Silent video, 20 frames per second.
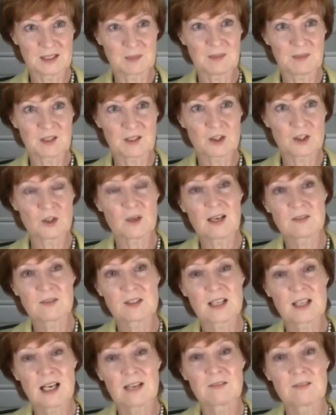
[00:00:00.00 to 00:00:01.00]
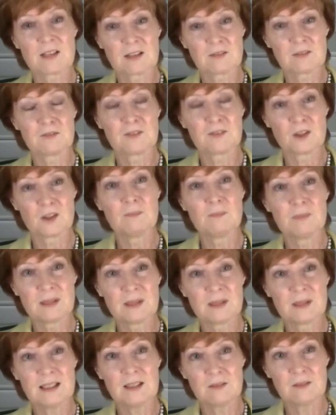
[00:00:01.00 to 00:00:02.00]
because you have to have that firm
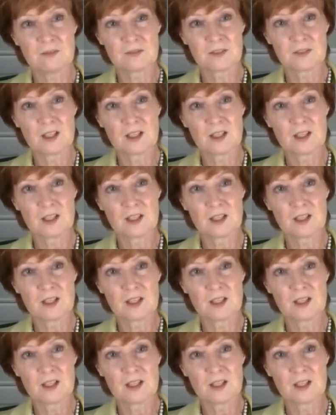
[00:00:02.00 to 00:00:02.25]
belief